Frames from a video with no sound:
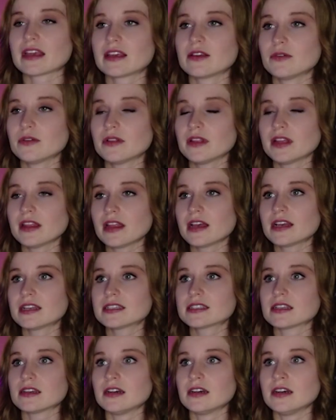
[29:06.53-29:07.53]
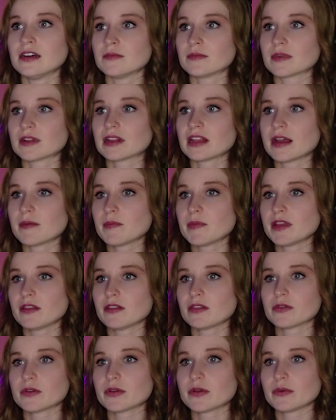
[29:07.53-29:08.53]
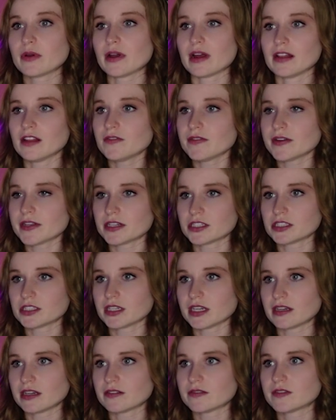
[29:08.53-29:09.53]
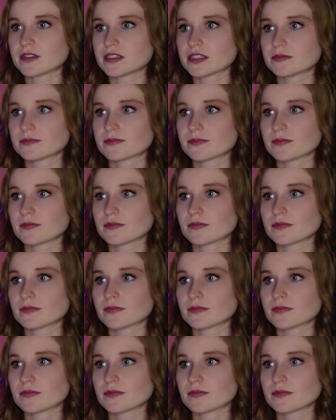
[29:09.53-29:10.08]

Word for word: He really likes climbing through elevator shafts.